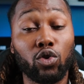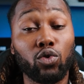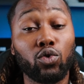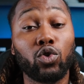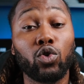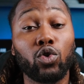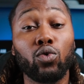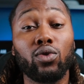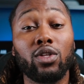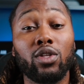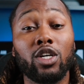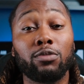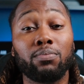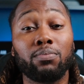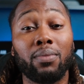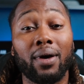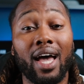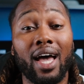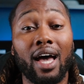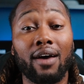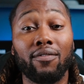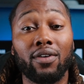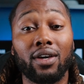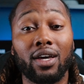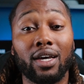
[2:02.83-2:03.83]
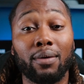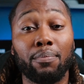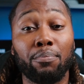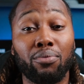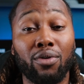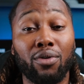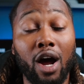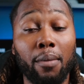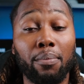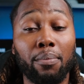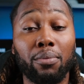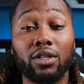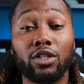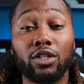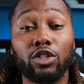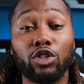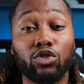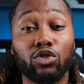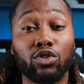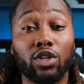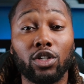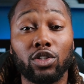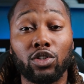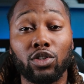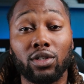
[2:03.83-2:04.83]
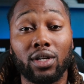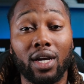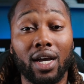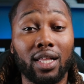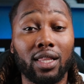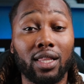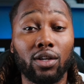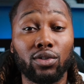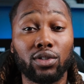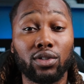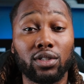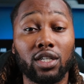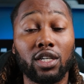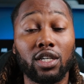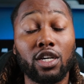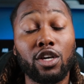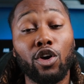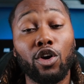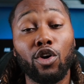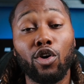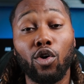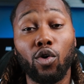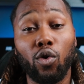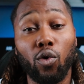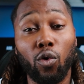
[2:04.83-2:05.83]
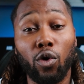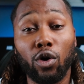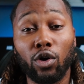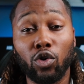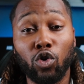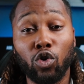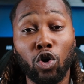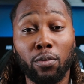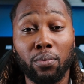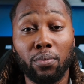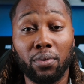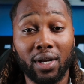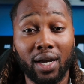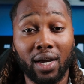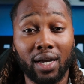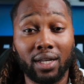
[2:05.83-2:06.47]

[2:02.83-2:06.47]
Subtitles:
you do this by having a properly structured LLC or corporate